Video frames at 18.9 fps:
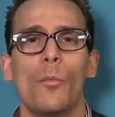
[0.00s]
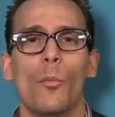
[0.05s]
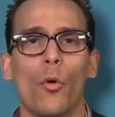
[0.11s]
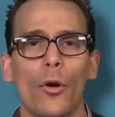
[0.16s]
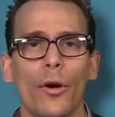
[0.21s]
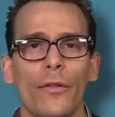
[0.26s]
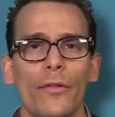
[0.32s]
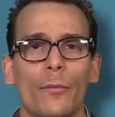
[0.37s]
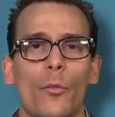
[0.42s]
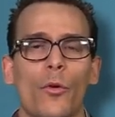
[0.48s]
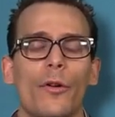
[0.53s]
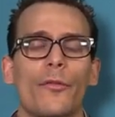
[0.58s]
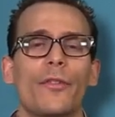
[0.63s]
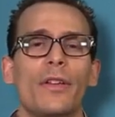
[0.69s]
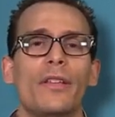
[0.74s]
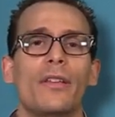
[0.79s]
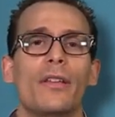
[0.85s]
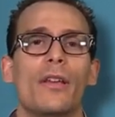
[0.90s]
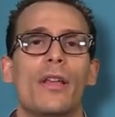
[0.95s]

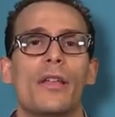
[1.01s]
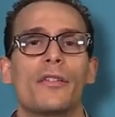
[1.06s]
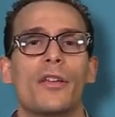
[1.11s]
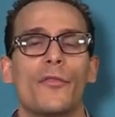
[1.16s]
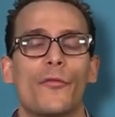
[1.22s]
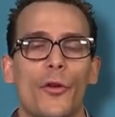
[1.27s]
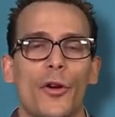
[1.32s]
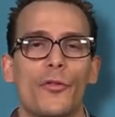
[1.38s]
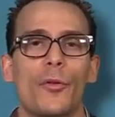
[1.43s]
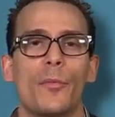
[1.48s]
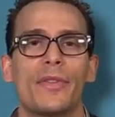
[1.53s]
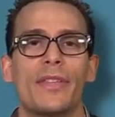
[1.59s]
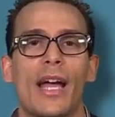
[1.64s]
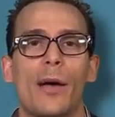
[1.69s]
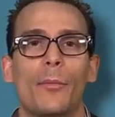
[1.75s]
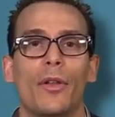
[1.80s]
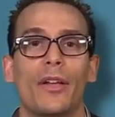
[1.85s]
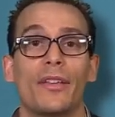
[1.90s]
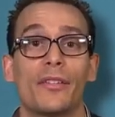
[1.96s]
Morphine is converted to a
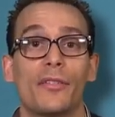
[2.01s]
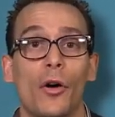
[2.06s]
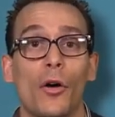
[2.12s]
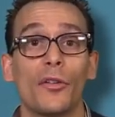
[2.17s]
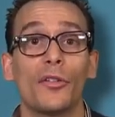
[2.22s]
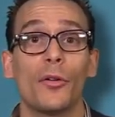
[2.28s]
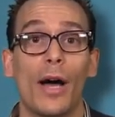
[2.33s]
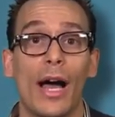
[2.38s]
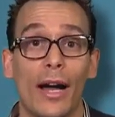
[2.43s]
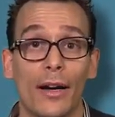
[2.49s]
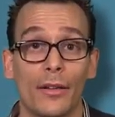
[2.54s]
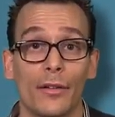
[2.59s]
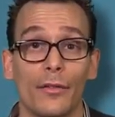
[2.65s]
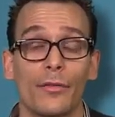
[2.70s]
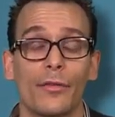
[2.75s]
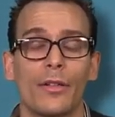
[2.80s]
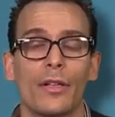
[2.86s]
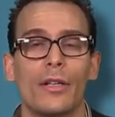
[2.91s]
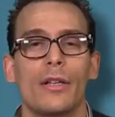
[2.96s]
metabolite that's also
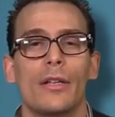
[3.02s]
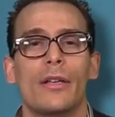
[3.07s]
active